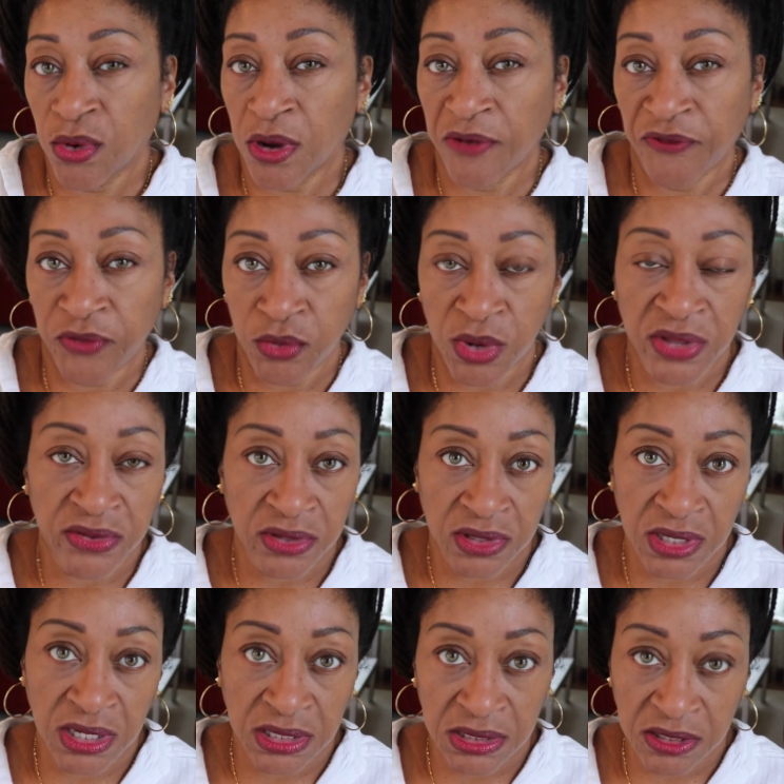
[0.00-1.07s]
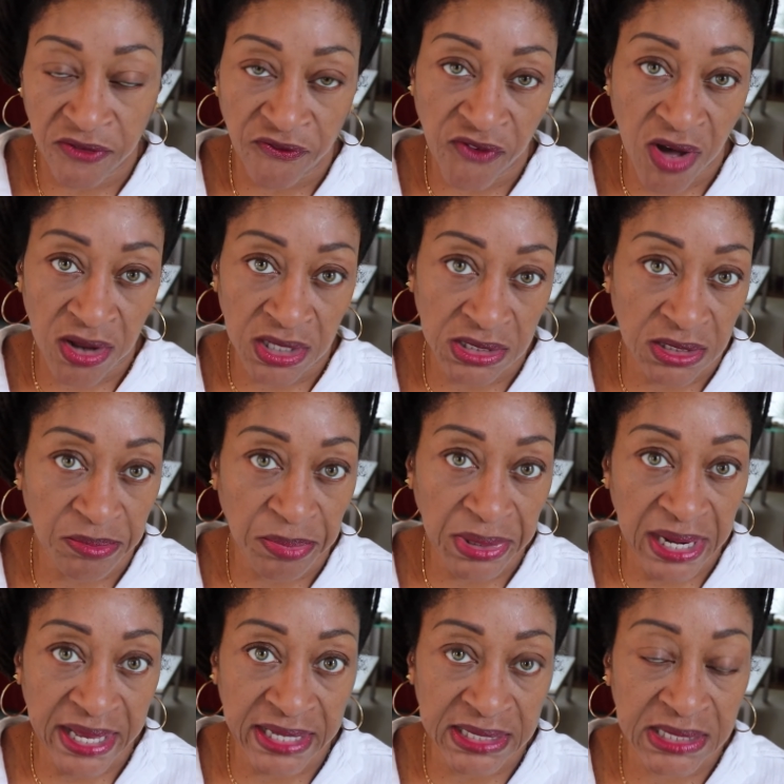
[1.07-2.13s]
a few other things to fall into
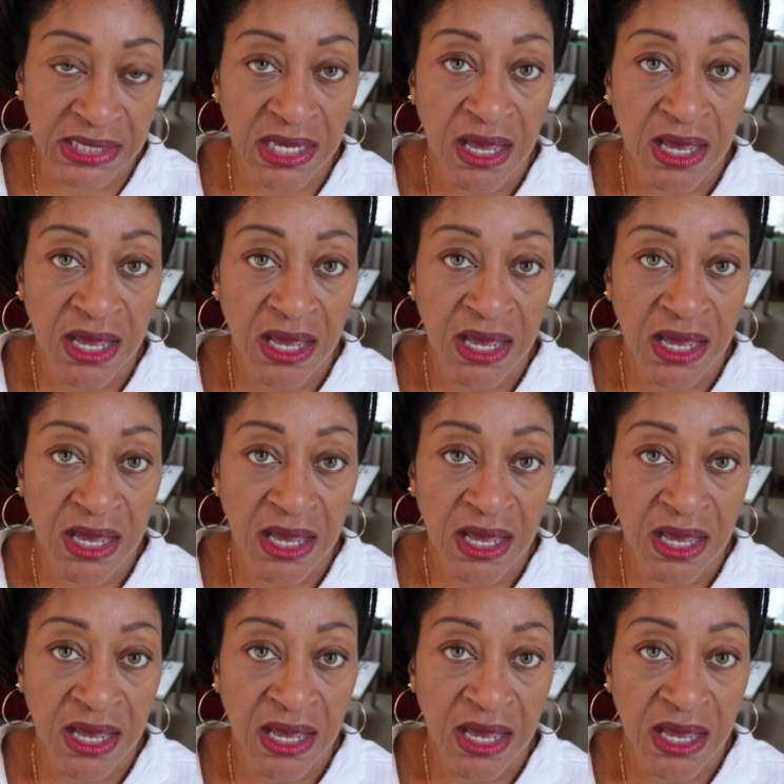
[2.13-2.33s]
place.